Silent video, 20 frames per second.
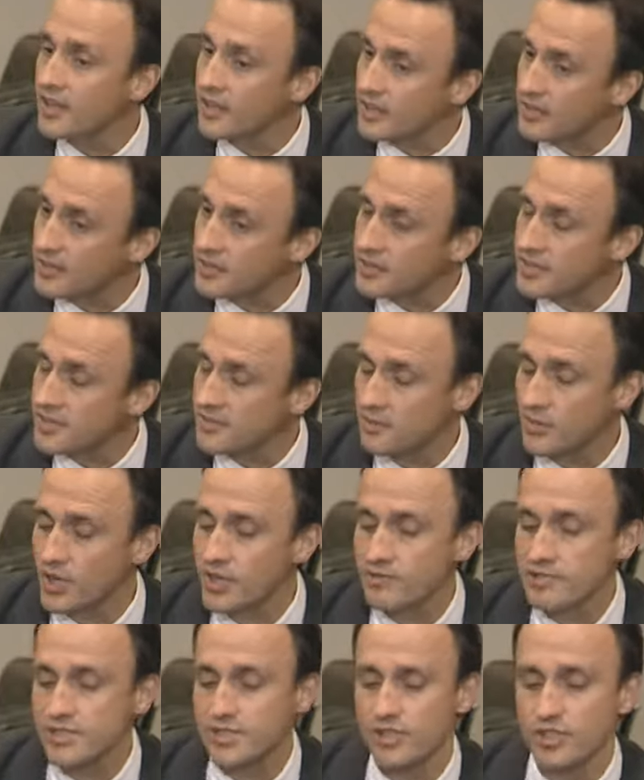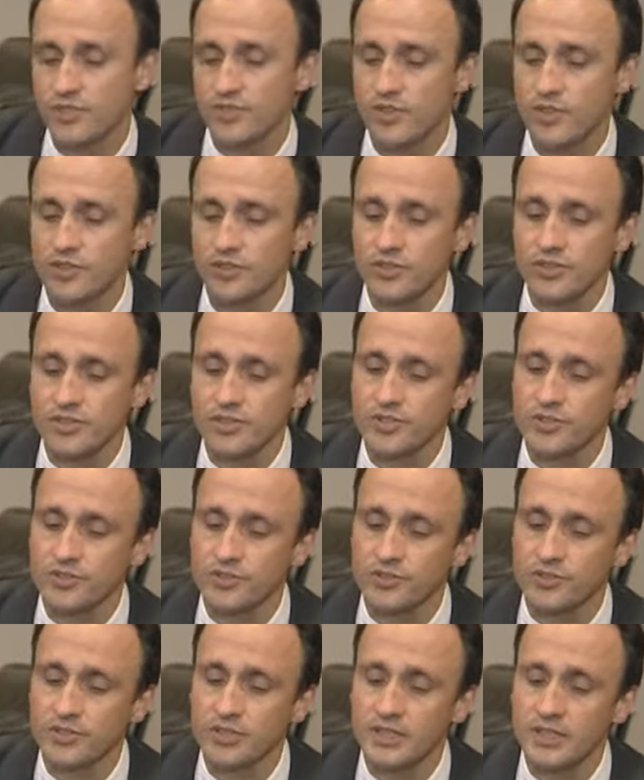And my research focused
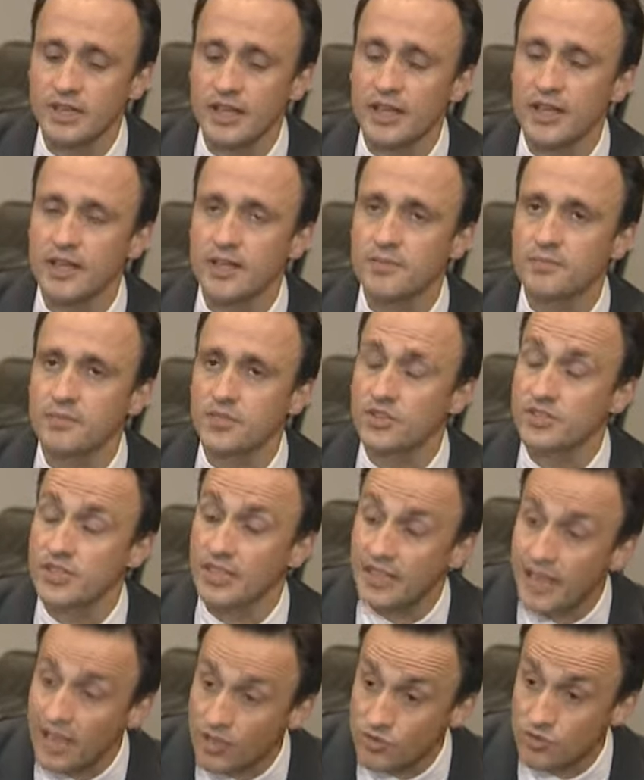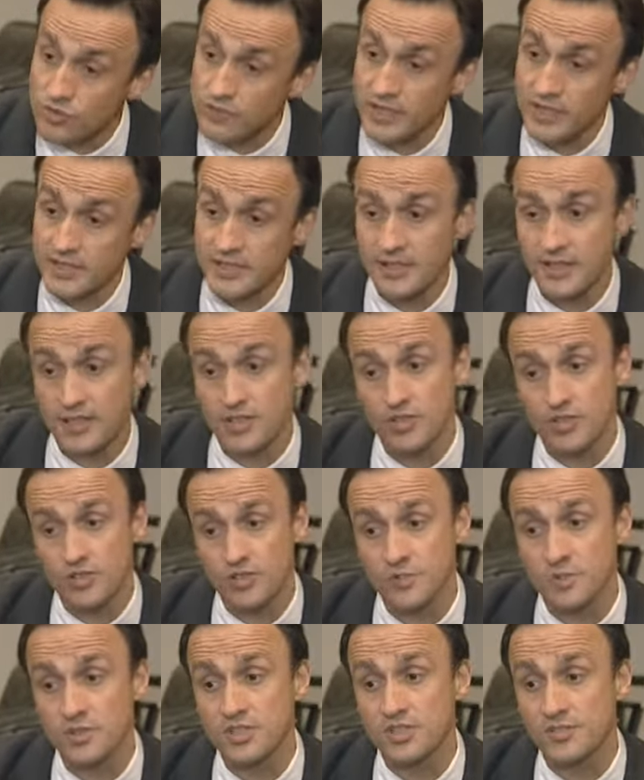on um, using natural
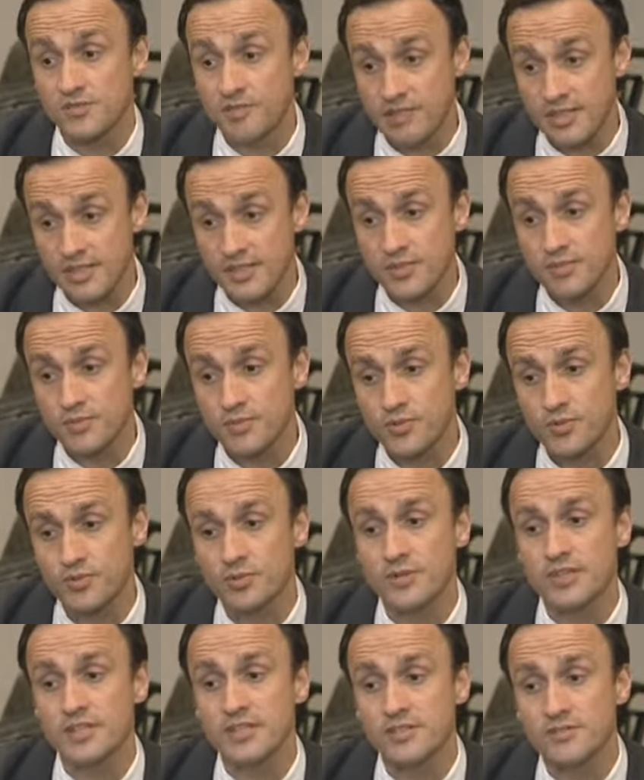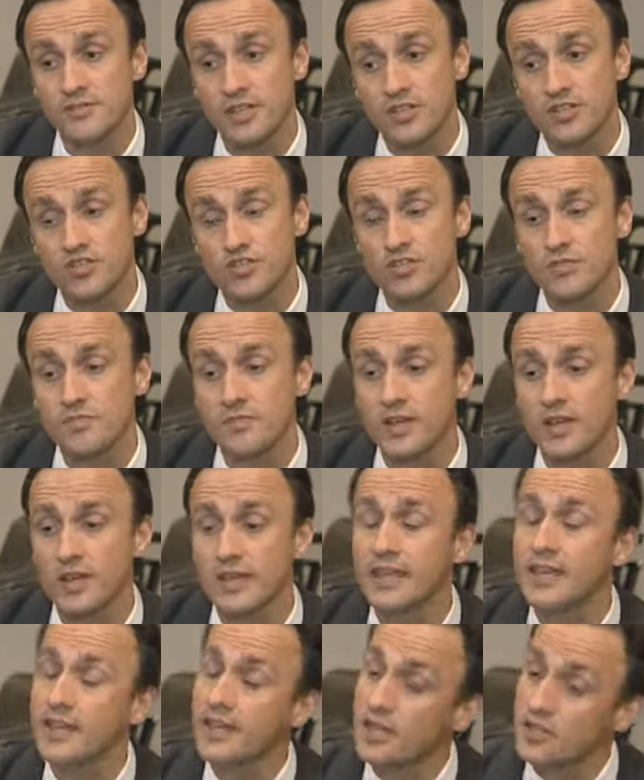ventilation, which is very simple intervention by